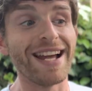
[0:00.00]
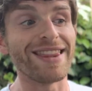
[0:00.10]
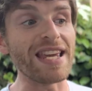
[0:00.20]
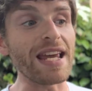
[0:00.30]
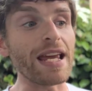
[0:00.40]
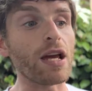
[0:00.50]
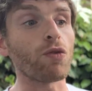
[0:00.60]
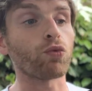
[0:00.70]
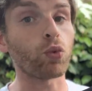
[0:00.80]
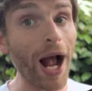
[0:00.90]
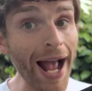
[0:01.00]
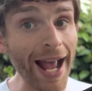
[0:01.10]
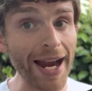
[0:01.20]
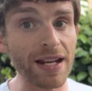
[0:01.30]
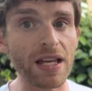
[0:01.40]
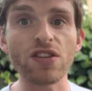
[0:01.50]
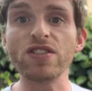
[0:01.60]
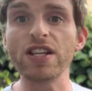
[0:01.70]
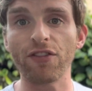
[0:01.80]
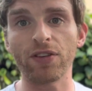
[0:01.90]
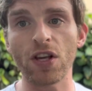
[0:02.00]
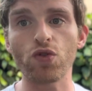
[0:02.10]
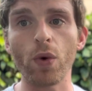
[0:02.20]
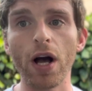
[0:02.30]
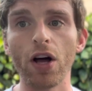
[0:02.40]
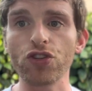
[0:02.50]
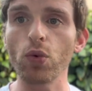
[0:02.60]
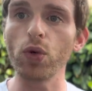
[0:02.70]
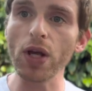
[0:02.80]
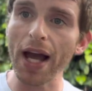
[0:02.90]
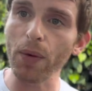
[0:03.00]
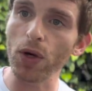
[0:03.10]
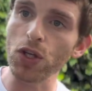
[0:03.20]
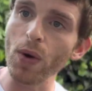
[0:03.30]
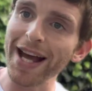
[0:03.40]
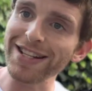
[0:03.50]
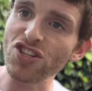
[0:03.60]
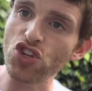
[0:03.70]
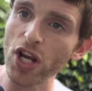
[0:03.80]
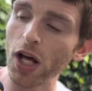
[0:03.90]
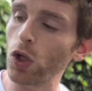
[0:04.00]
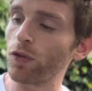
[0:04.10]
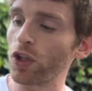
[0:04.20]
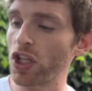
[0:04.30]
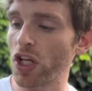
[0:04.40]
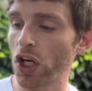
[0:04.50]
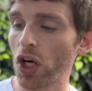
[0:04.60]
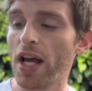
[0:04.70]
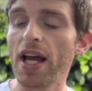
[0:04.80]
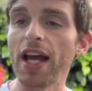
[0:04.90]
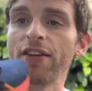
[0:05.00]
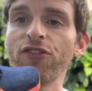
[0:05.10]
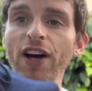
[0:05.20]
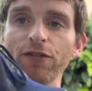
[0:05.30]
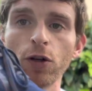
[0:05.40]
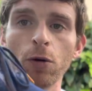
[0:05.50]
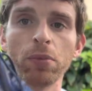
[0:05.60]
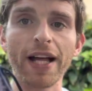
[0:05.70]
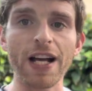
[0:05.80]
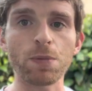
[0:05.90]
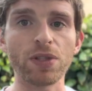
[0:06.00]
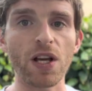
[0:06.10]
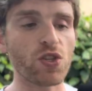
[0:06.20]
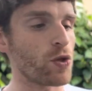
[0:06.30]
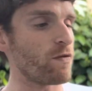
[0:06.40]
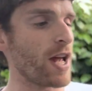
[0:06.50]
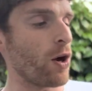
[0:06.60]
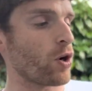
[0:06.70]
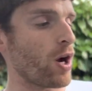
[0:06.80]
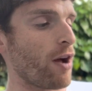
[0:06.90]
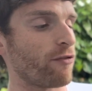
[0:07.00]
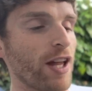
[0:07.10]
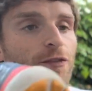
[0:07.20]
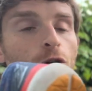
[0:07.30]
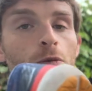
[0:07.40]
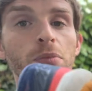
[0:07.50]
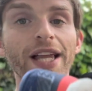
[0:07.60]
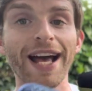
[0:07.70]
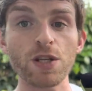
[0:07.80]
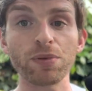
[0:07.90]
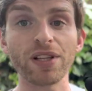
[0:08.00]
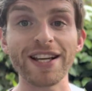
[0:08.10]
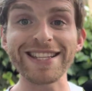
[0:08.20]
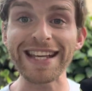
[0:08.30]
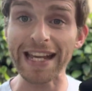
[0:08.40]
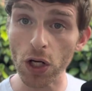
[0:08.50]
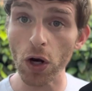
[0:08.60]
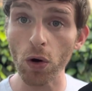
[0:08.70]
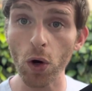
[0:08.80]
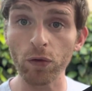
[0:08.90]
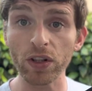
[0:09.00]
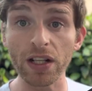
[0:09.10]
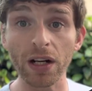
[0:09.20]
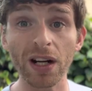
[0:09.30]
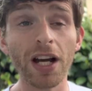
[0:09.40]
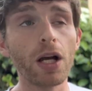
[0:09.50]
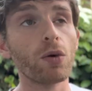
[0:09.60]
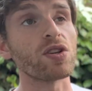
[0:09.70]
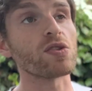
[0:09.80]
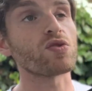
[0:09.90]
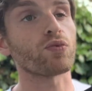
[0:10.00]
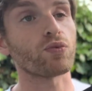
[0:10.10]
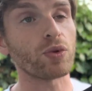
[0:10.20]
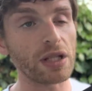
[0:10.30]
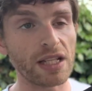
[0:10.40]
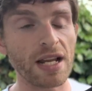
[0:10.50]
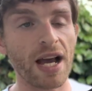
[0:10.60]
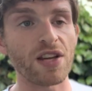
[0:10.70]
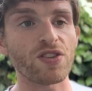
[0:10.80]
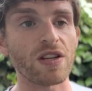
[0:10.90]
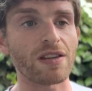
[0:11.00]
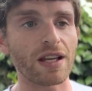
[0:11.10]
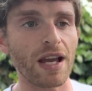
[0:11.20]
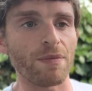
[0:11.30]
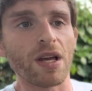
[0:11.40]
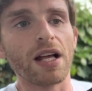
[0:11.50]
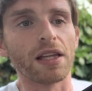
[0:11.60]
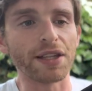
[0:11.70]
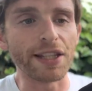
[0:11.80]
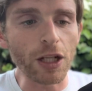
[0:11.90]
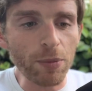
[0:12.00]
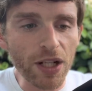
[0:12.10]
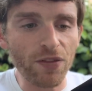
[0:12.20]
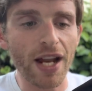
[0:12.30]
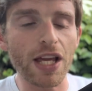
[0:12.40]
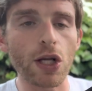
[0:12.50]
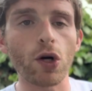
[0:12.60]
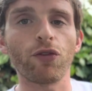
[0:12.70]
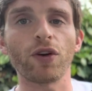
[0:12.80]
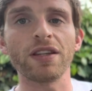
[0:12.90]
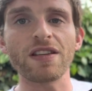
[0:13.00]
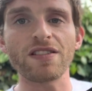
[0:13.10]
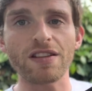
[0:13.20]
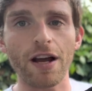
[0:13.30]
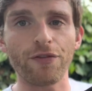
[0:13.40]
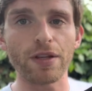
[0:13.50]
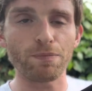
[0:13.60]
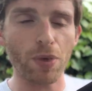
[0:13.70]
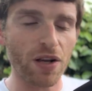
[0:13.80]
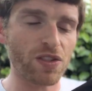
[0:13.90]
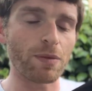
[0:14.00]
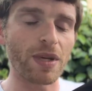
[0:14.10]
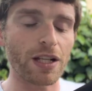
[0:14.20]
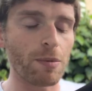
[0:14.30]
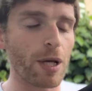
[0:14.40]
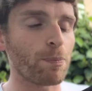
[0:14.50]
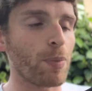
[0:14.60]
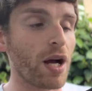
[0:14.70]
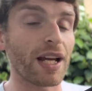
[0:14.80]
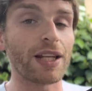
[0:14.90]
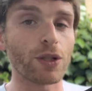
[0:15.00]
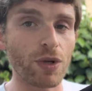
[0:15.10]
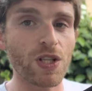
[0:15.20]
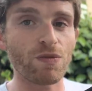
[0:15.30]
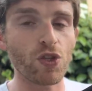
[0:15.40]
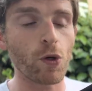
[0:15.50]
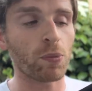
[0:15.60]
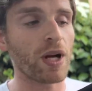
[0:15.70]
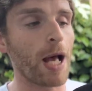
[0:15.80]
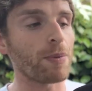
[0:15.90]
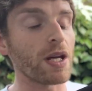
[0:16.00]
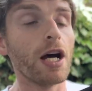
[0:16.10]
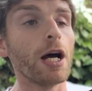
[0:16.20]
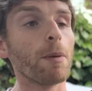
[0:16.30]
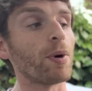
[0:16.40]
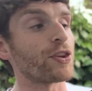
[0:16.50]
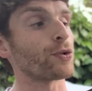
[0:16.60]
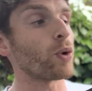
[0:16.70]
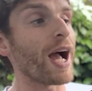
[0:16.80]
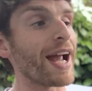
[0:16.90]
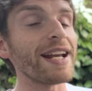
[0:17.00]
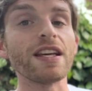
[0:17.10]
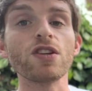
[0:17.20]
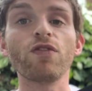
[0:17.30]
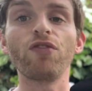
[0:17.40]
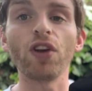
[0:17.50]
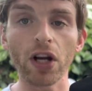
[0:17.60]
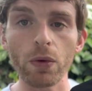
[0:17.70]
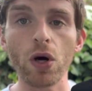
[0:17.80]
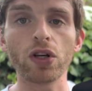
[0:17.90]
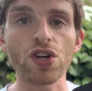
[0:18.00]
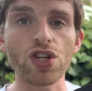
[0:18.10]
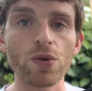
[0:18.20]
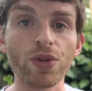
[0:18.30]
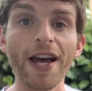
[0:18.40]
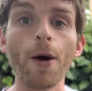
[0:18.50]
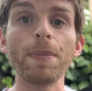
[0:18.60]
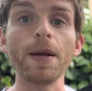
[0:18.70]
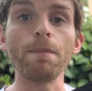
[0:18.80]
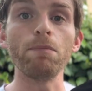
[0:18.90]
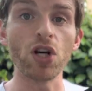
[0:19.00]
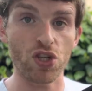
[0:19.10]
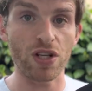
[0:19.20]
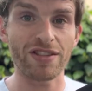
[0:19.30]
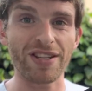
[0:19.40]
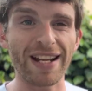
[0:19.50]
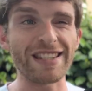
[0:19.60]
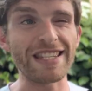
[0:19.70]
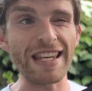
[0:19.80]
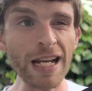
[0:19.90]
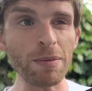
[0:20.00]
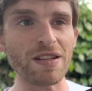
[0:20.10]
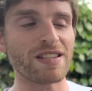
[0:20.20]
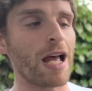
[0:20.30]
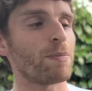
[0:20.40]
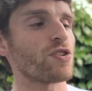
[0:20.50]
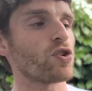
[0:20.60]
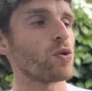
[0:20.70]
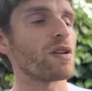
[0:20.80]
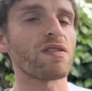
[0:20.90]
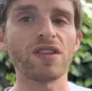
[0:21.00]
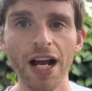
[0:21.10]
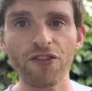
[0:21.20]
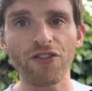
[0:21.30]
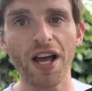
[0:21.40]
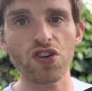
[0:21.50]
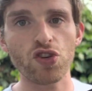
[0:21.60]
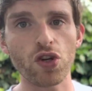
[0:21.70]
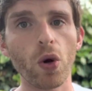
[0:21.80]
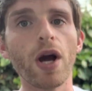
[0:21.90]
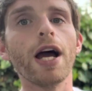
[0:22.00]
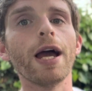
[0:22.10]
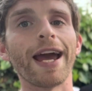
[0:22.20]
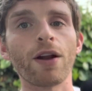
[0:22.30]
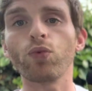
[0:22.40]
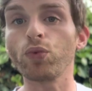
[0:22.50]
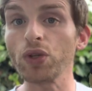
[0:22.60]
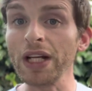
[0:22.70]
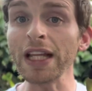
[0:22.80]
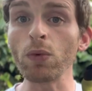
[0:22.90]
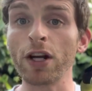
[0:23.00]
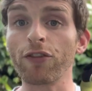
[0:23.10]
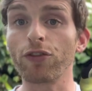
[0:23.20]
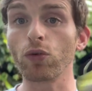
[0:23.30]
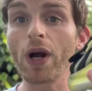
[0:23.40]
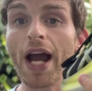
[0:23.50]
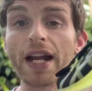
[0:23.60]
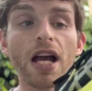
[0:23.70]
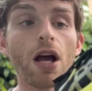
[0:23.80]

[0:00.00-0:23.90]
The ride is different as well. So we got, well, you had gel over here and Flight Foam Blast Plus. You've now got Flight Foam Blast Plus Eco over here, which is really nice. It's, again, a little bit of that eco-friendly stuff that Box can make Bach and the rest of us super happy. But the ride is very well cushioned without being mushy. It's got a teeny bit of snappiness to it, not a fast shoe, and a really wonderful ride.